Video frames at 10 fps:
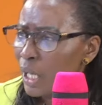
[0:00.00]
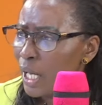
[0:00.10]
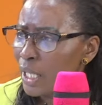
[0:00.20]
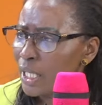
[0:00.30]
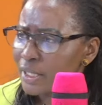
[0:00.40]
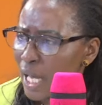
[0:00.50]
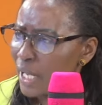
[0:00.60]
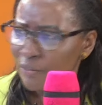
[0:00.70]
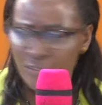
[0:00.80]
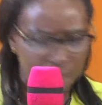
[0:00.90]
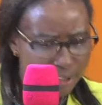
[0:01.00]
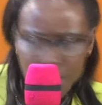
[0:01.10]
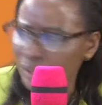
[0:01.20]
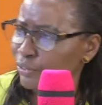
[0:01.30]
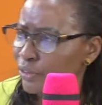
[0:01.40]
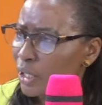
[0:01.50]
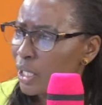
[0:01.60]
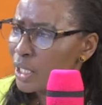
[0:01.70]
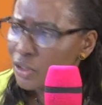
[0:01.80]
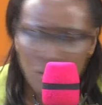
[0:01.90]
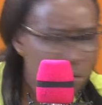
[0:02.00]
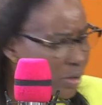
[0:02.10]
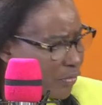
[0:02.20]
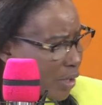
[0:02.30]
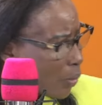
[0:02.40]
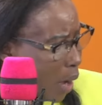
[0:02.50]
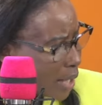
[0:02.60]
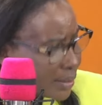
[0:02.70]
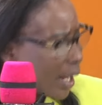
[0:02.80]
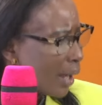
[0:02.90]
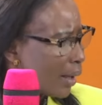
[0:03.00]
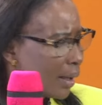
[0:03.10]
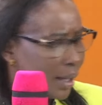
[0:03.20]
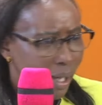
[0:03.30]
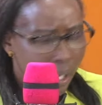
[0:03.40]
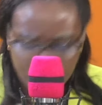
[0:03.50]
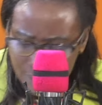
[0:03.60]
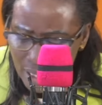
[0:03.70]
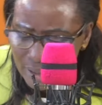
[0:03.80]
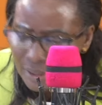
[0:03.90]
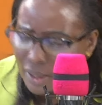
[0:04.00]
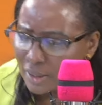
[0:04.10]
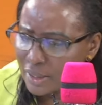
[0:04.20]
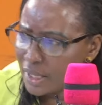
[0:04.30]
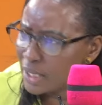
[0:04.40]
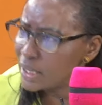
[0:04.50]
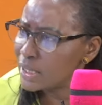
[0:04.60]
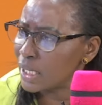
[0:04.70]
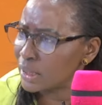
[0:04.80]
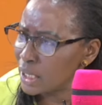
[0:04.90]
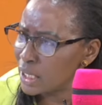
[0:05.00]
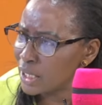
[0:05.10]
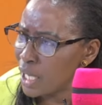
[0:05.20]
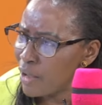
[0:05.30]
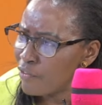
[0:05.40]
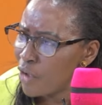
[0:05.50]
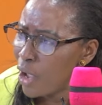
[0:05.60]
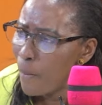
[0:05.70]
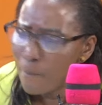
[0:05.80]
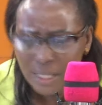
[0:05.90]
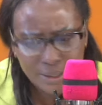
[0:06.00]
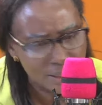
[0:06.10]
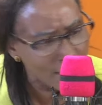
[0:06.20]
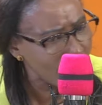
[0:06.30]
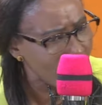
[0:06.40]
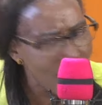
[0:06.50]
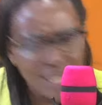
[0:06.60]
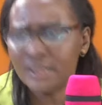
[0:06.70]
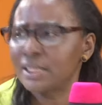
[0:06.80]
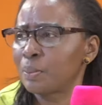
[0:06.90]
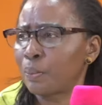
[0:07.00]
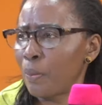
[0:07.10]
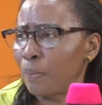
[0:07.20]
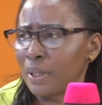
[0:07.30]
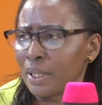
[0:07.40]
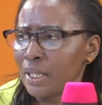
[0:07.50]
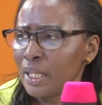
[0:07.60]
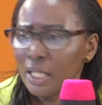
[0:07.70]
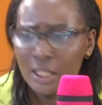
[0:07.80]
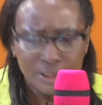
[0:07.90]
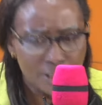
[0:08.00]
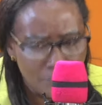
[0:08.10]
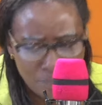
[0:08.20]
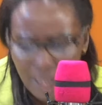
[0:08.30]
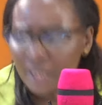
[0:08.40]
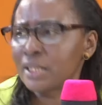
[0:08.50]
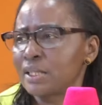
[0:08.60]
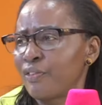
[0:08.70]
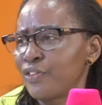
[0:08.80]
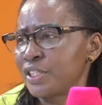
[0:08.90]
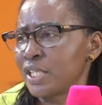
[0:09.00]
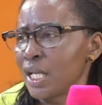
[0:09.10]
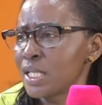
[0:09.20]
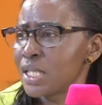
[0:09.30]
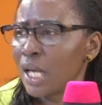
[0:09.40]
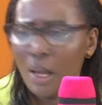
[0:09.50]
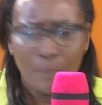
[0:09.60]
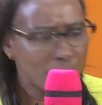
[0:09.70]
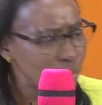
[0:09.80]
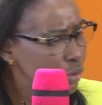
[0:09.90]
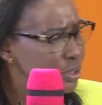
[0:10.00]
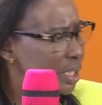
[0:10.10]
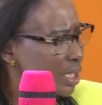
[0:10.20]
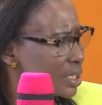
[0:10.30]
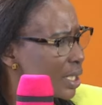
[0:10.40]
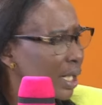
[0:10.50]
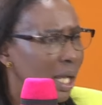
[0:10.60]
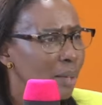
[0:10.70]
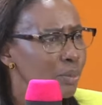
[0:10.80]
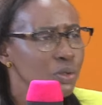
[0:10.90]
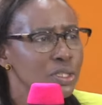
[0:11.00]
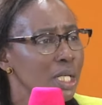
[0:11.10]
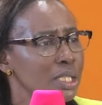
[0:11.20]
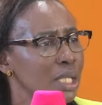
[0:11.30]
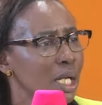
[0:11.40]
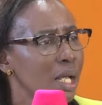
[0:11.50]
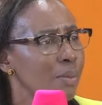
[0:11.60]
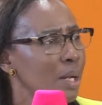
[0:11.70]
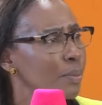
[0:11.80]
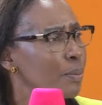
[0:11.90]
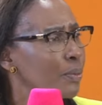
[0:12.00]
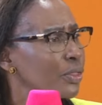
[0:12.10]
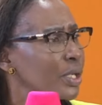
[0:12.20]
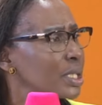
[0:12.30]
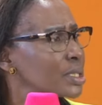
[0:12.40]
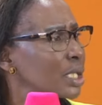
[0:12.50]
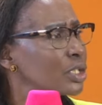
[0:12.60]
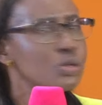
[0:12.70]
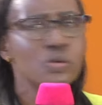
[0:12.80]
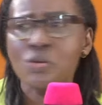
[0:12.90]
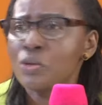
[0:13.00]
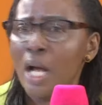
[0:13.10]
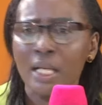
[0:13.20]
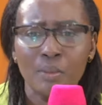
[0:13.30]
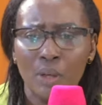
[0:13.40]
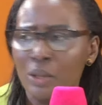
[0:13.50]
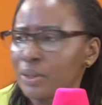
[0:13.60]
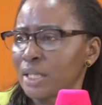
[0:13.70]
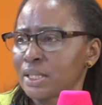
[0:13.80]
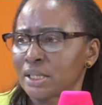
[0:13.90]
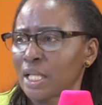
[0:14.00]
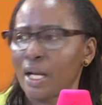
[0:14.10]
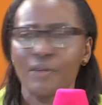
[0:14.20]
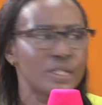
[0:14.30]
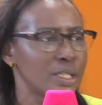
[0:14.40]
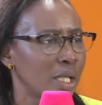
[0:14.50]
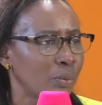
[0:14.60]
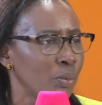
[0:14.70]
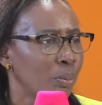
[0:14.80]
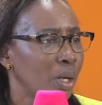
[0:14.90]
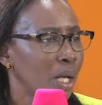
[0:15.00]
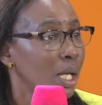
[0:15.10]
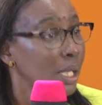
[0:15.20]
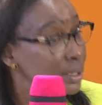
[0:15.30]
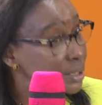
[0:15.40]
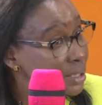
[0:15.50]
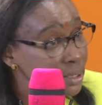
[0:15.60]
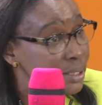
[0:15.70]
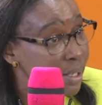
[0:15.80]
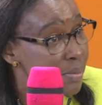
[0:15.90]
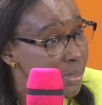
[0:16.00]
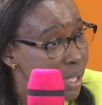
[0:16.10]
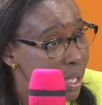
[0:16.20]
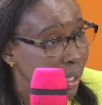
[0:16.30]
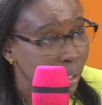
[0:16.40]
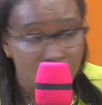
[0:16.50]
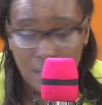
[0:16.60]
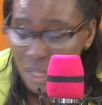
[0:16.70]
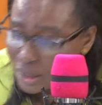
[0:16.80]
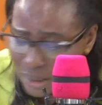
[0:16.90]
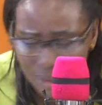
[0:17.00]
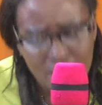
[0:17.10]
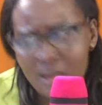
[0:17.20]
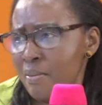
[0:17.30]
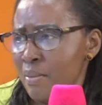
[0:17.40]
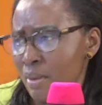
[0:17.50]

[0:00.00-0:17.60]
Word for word: N H I F and S H I F. So you even wonder. Just retain it as N H I F, but enhance it properly, make it efficient, but don't change the name. You change the name and people think it's a new animal that has arrived. And, and many of the, and that is the same thing. It's the same.